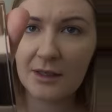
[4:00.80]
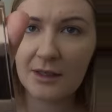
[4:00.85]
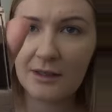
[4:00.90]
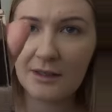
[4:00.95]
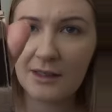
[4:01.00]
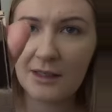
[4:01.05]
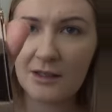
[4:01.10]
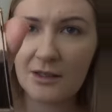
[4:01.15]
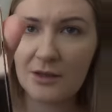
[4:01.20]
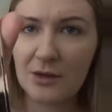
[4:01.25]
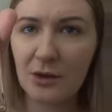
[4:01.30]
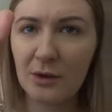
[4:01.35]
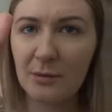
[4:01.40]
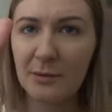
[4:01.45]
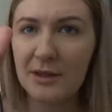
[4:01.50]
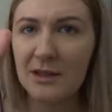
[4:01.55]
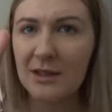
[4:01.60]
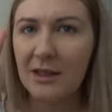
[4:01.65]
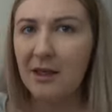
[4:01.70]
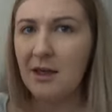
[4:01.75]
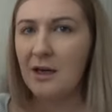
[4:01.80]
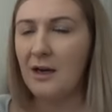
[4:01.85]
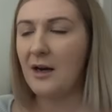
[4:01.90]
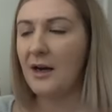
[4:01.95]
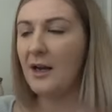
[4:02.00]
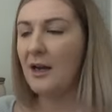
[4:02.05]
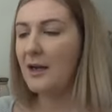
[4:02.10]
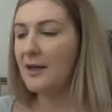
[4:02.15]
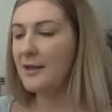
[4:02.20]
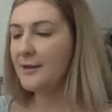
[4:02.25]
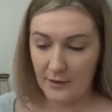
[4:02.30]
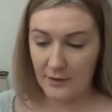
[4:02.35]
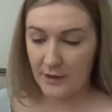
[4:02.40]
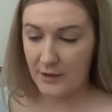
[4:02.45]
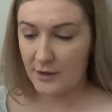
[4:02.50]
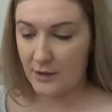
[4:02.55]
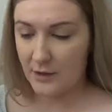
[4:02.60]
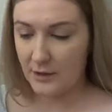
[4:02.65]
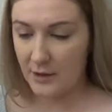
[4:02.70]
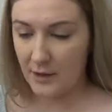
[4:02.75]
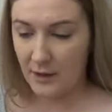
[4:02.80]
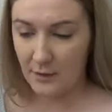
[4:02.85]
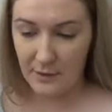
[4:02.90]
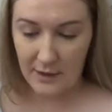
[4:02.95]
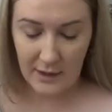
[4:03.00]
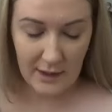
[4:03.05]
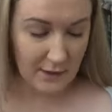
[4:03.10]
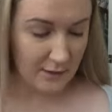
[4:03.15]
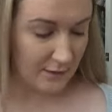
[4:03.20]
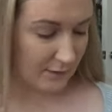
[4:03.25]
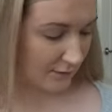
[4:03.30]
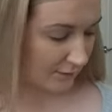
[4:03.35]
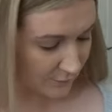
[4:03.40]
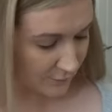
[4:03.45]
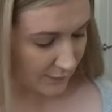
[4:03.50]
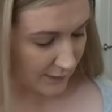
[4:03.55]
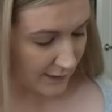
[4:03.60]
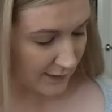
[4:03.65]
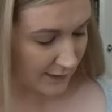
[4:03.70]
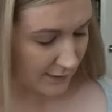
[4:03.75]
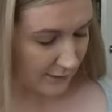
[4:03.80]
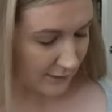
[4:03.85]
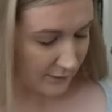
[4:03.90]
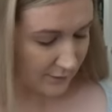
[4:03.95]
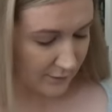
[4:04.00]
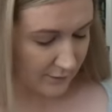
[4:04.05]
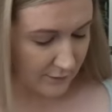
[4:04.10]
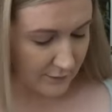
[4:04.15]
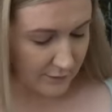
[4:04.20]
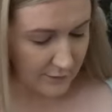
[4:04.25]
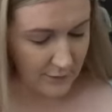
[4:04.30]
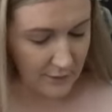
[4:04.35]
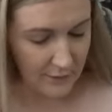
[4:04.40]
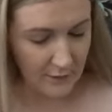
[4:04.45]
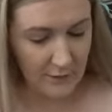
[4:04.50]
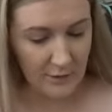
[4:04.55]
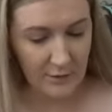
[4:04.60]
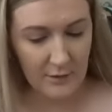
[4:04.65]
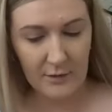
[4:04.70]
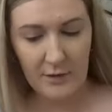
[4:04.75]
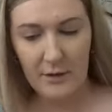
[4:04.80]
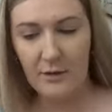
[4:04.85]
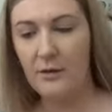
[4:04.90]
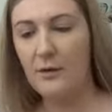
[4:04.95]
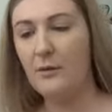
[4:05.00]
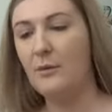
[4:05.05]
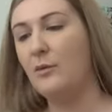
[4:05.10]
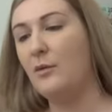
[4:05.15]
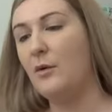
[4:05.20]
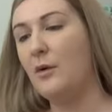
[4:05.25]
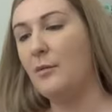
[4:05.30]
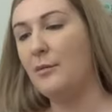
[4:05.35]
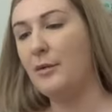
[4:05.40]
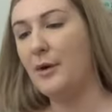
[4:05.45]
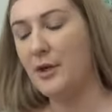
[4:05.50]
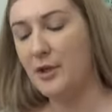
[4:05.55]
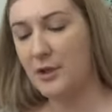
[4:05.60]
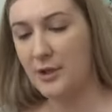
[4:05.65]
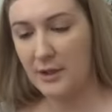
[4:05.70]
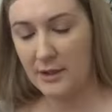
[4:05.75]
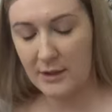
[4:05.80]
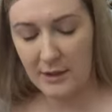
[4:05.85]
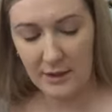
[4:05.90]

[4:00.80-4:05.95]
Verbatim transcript: And then the top is like a highlight. I just go in with, I don't know what brush this